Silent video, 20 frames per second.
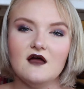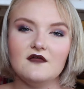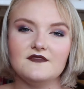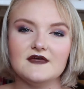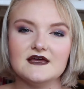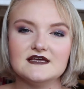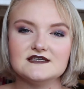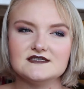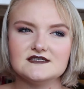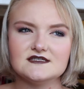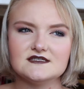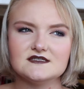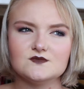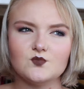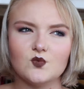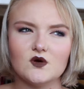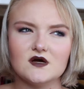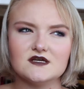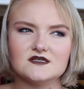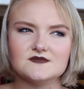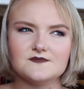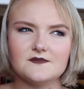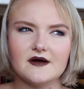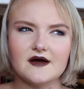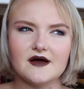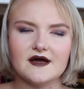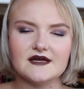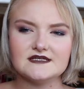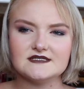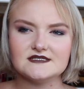This was
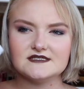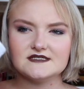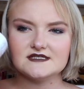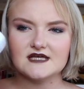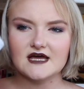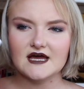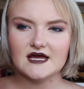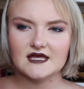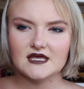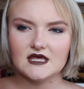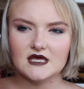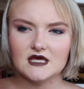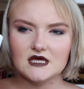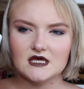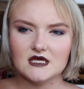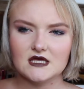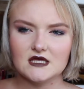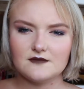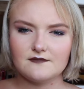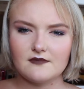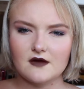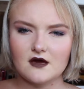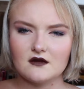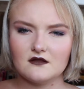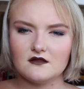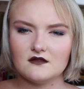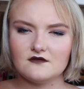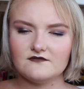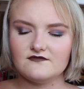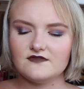my second
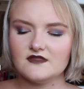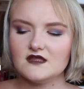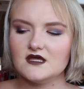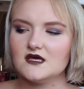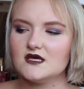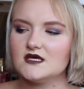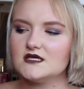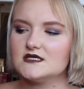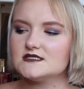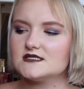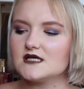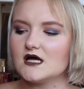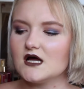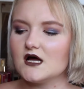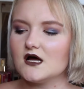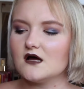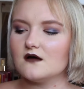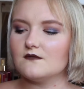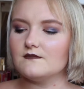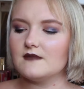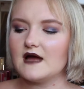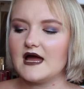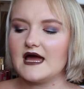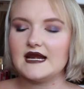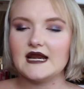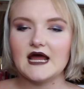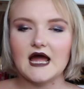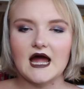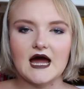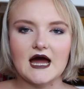bottle of these, um,
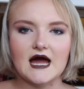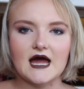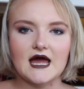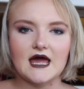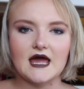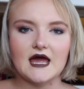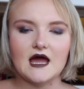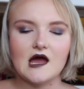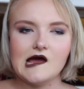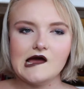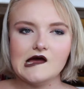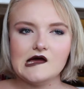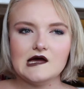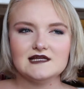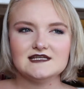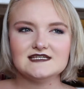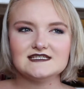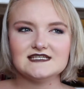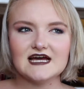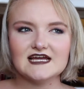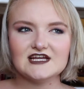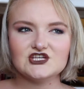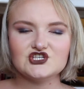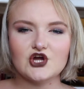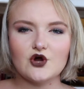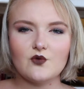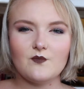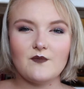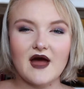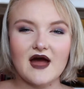and I decided to
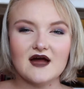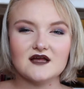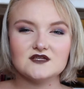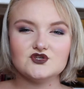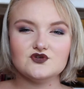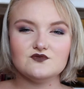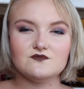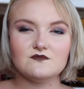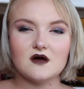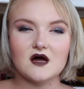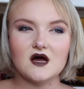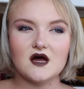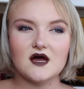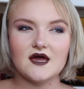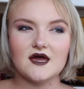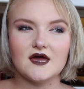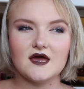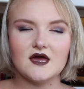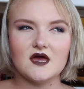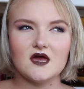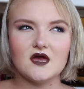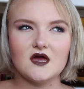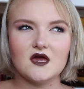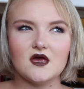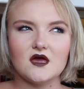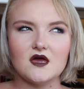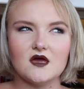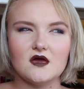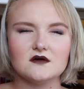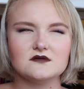go back to
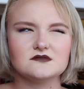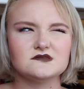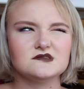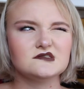my